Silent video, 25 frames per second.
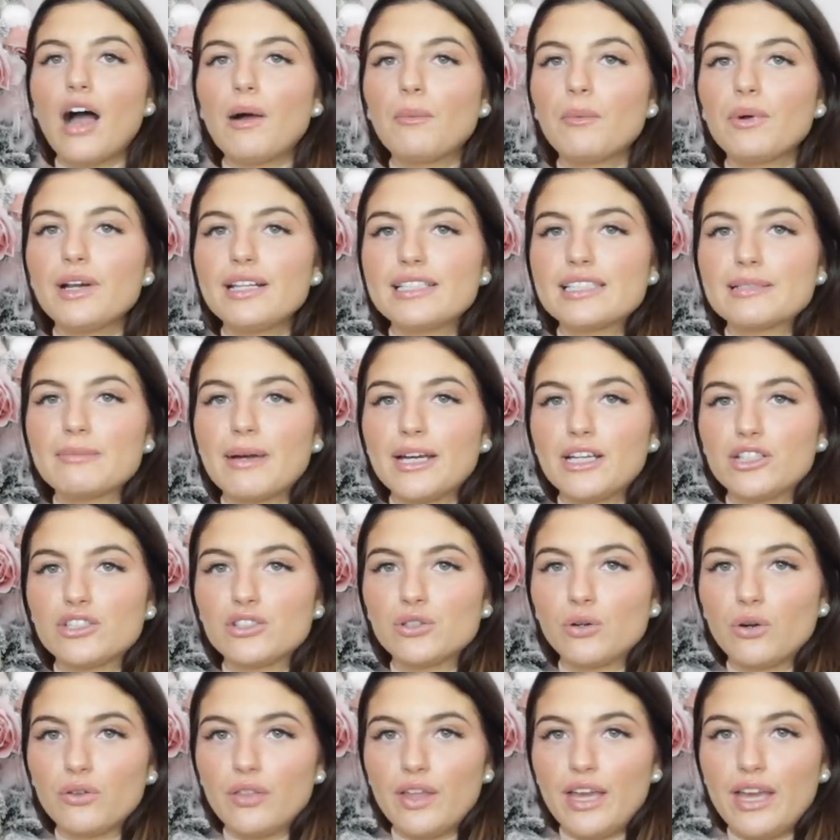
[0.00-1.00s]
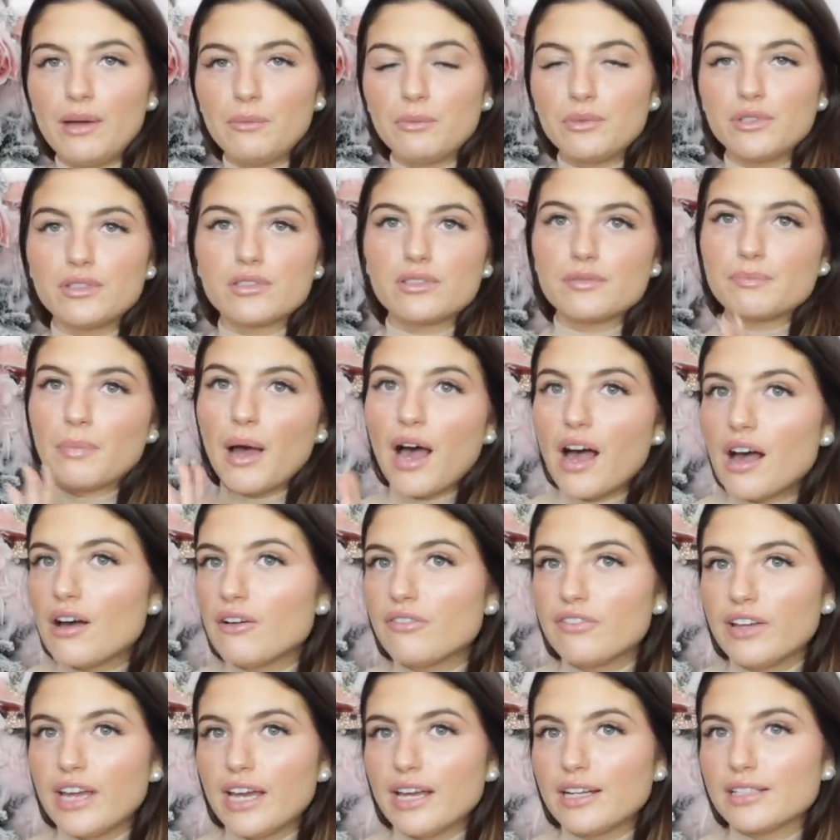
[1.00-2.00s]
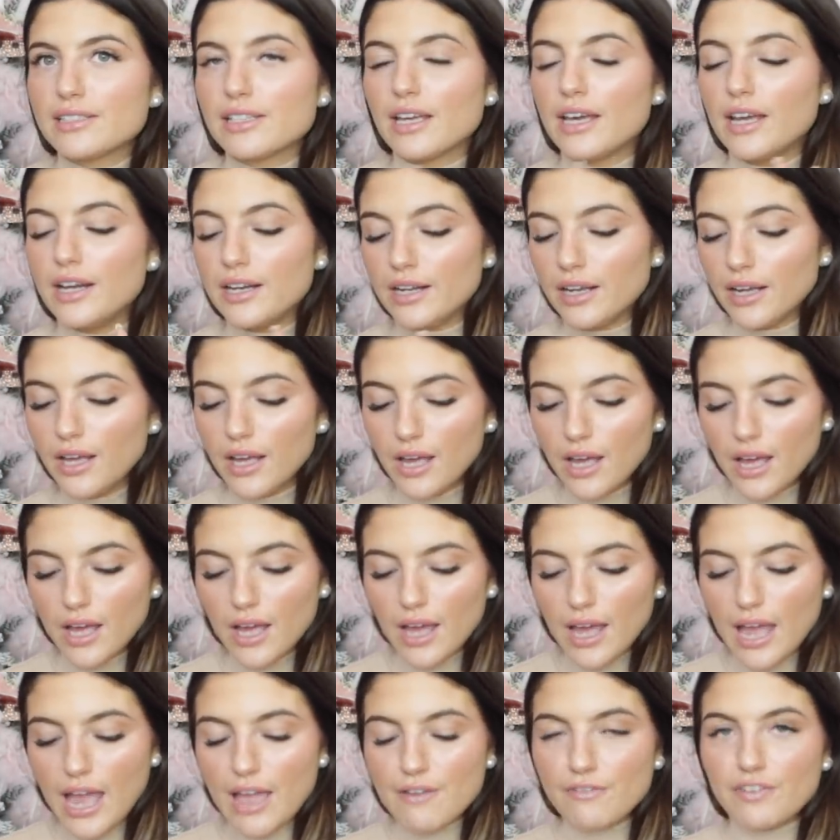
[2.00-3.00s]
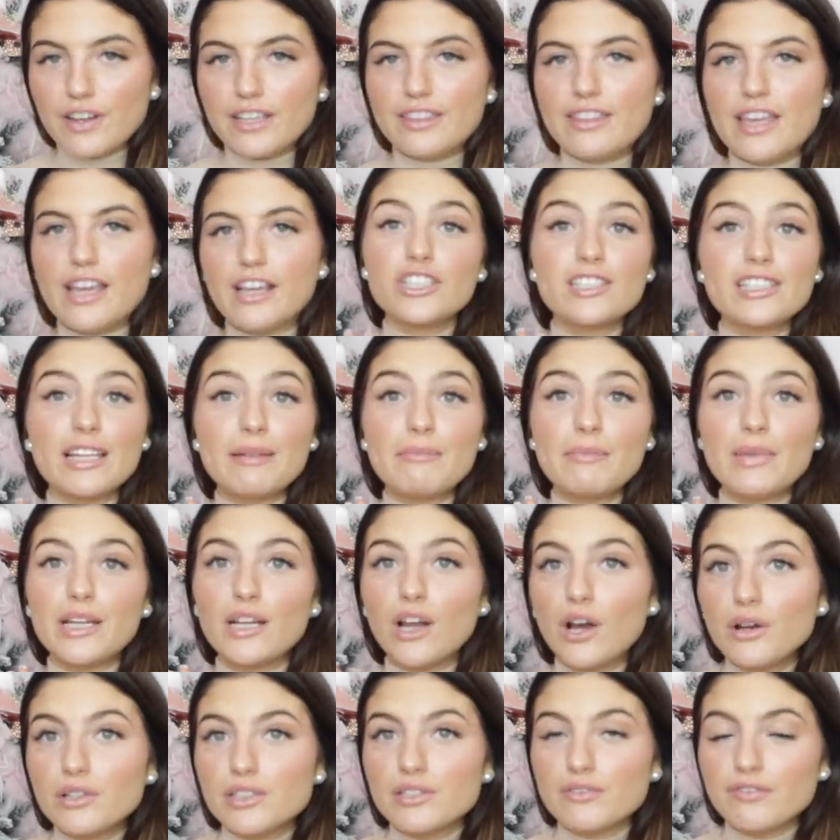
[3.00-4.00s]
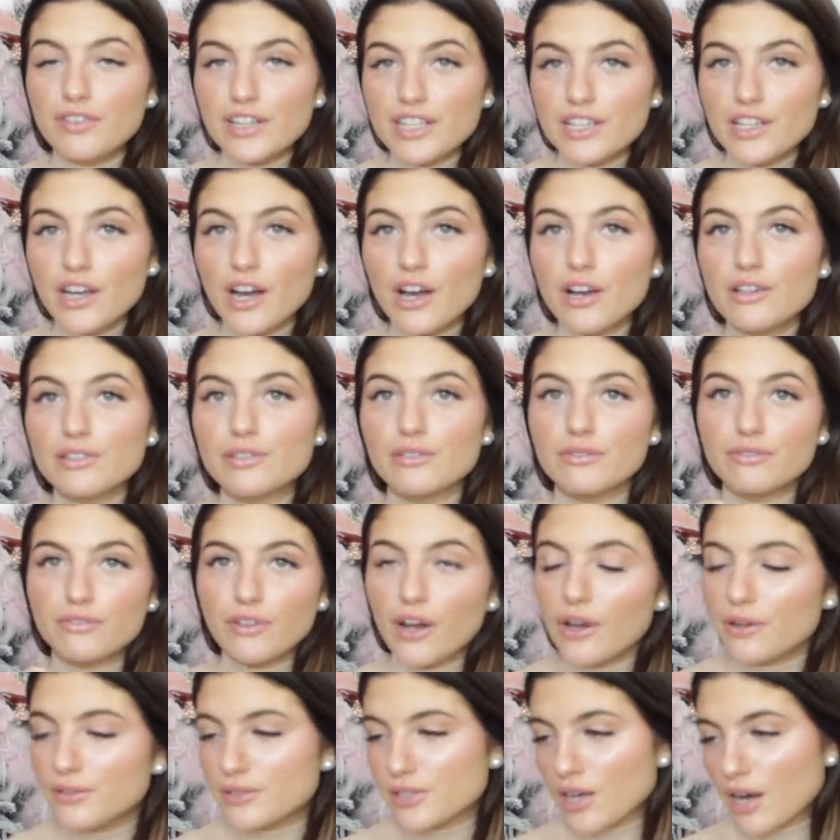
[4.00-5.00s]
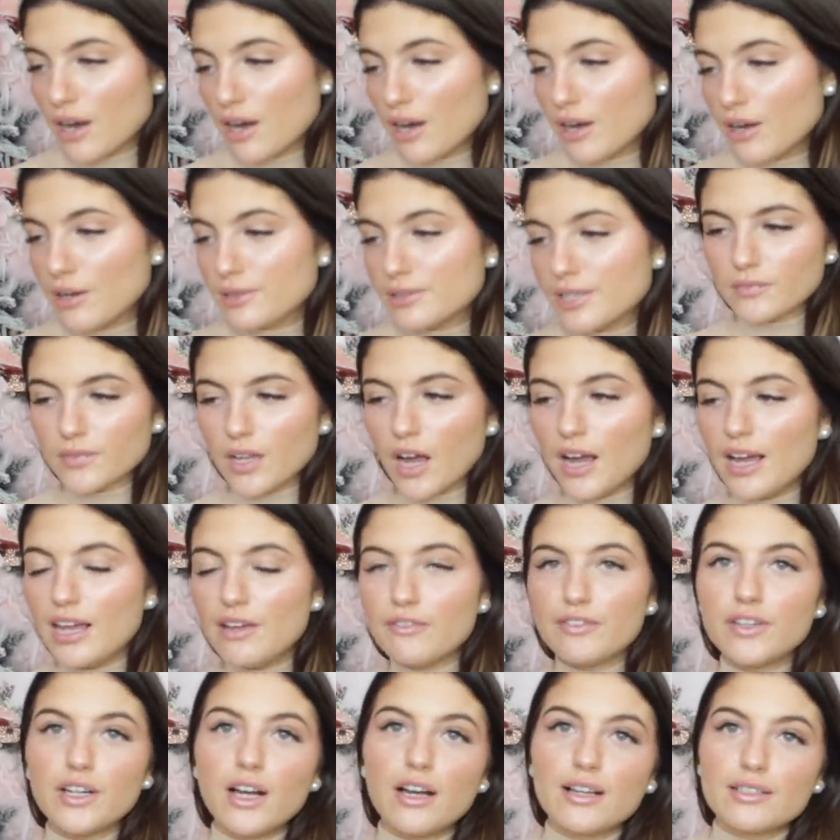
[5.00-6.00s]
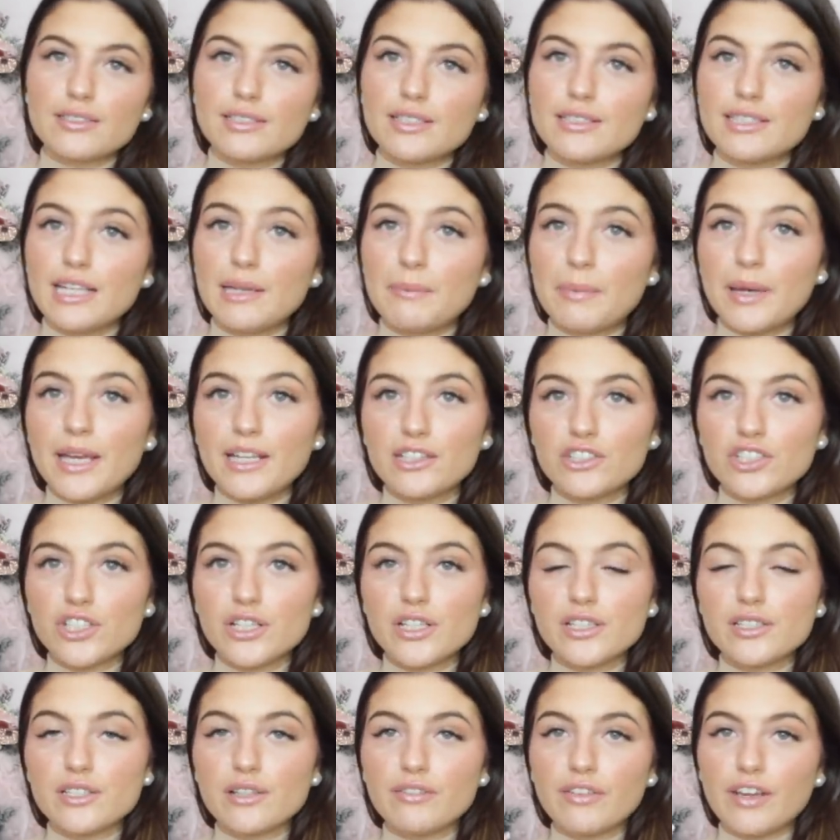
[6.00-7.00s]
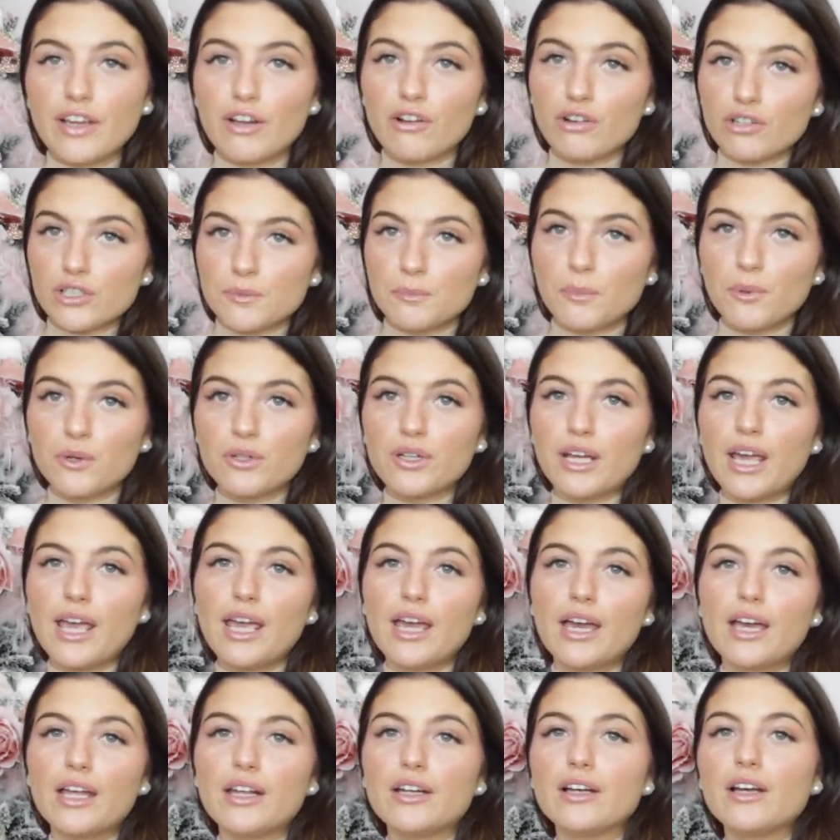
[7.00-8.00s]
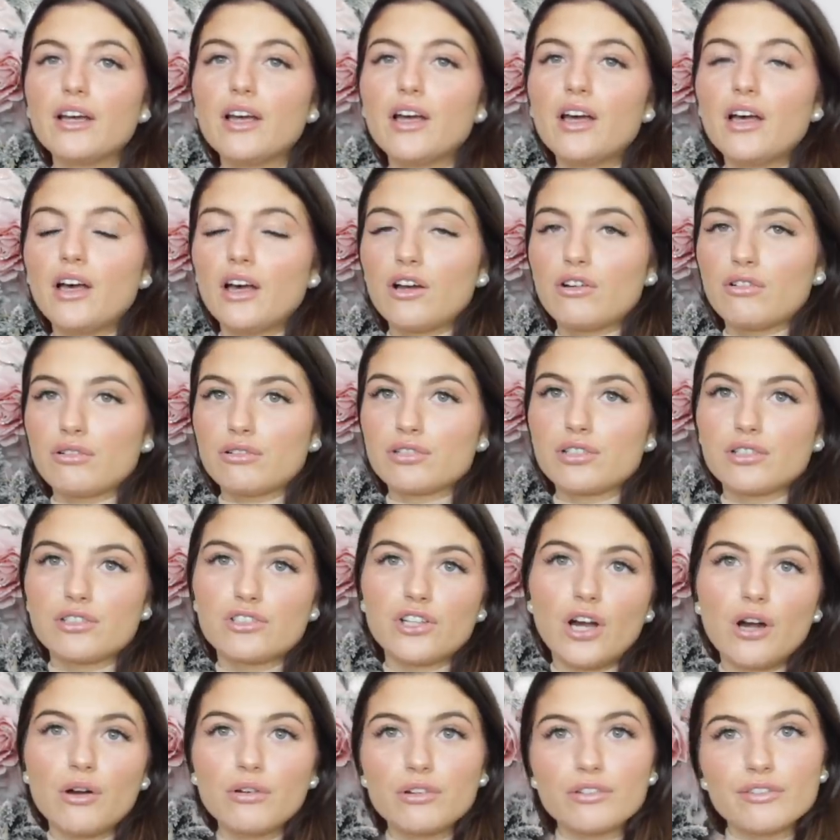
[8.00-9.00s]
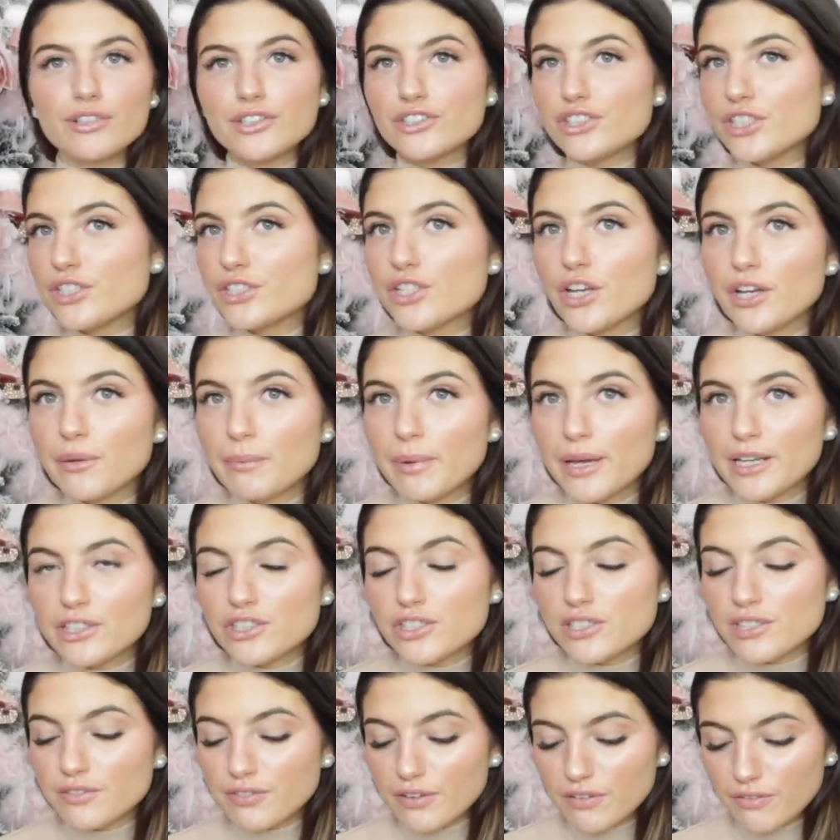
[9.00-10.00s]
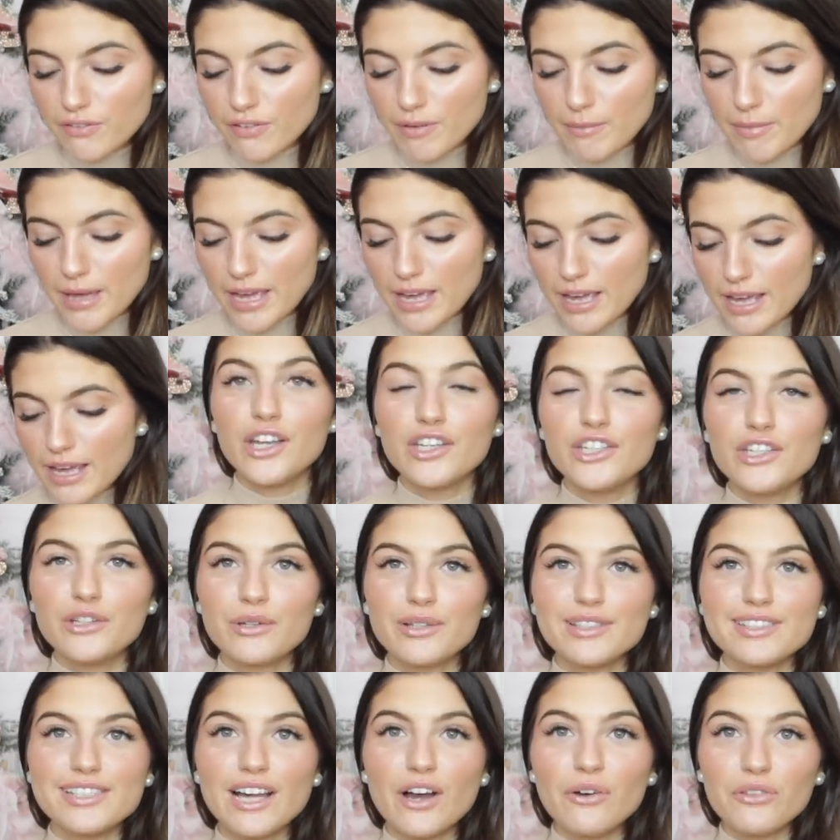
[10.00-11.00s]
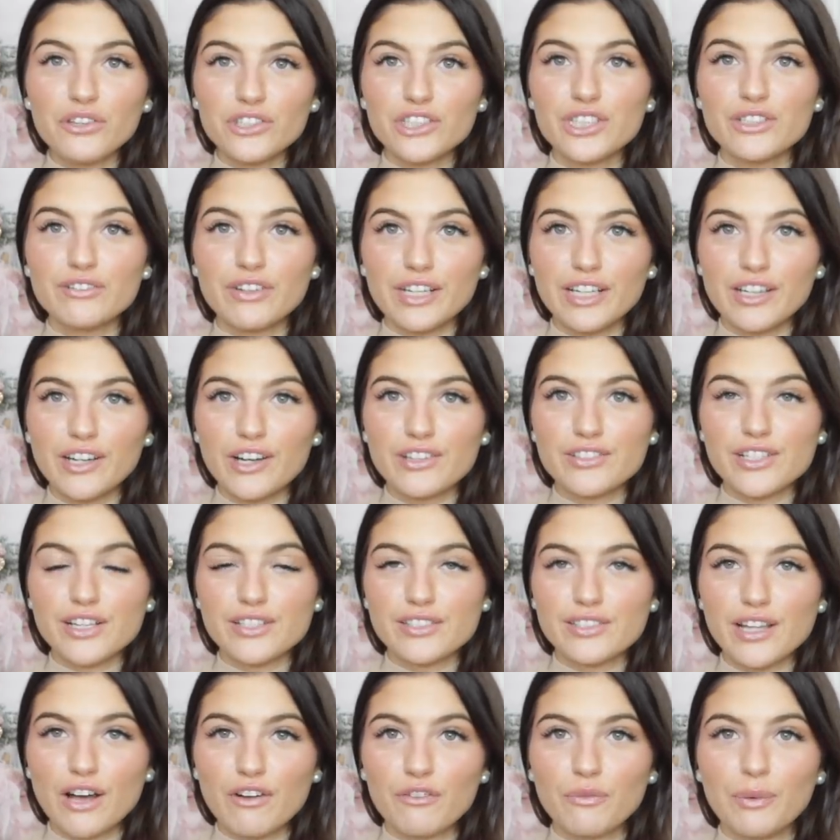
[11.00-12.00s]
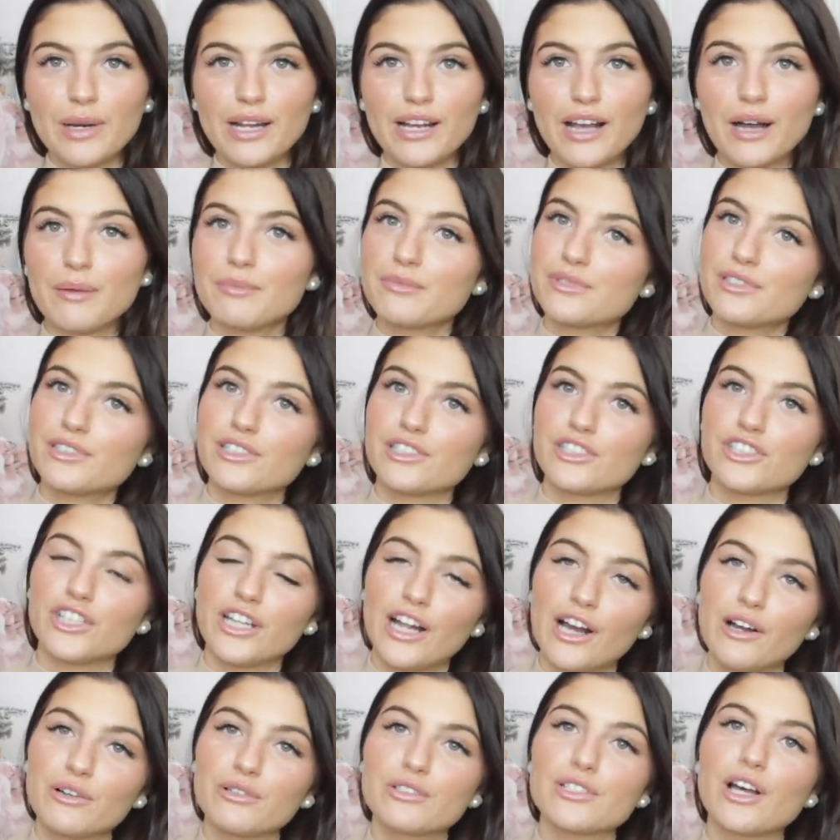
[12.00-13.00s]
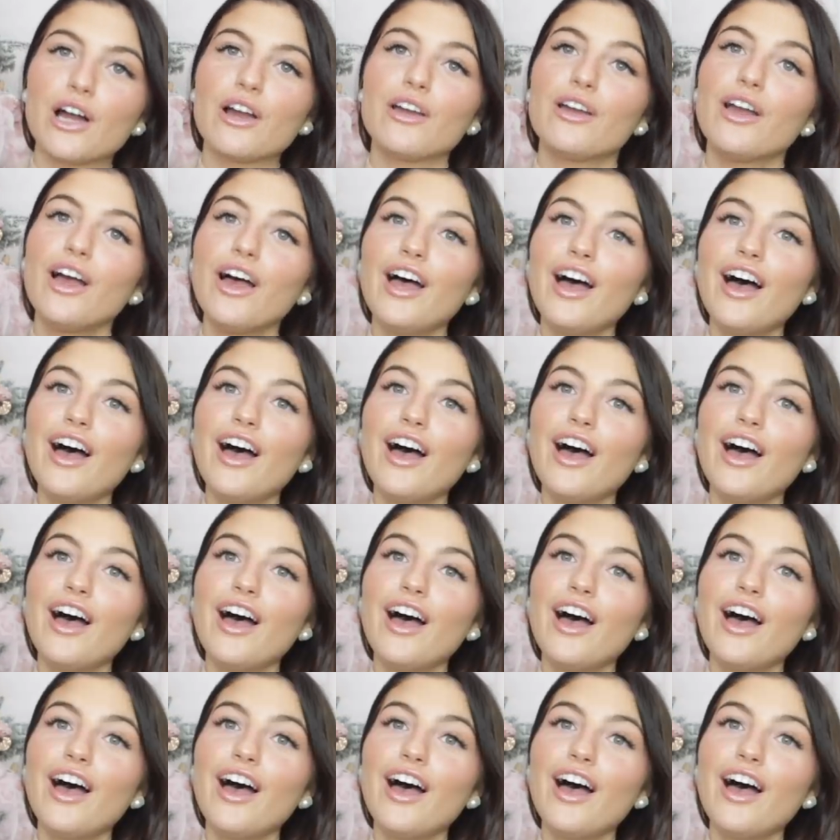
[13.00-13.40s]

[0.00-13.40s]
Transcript: I wanted to make sure that it was perfect and everything. She sent me loads of videos and photos. I even asked to see pictures of it crossbody and across the shoulder, and she took pictures of it for me. You can tell that she really knows her stuff when it comes to Chanel, so